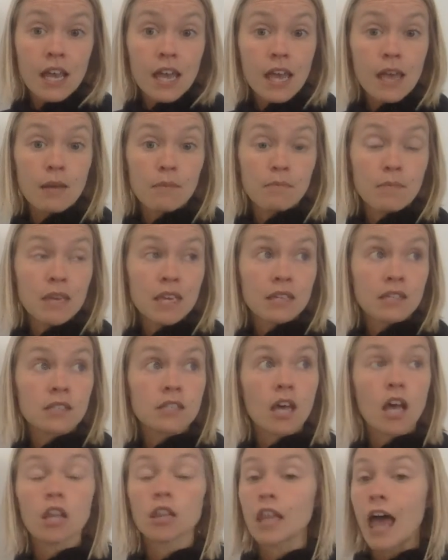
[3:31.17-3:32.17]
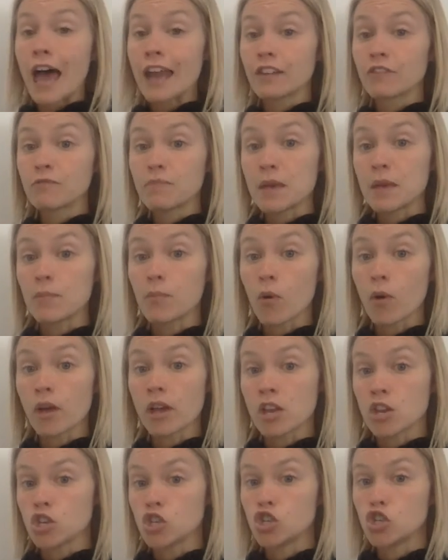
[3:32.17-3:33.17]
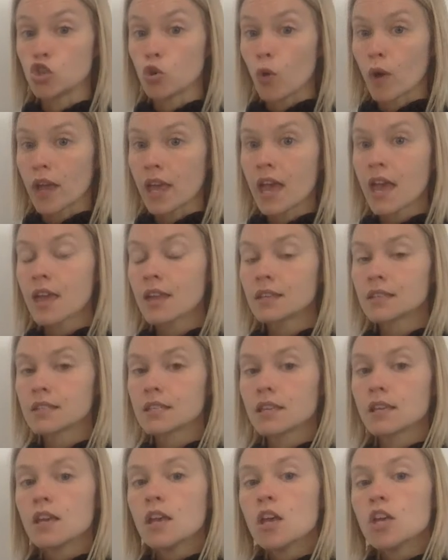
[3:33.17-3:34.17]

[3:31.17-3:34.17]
It means a lot of people enjoy it.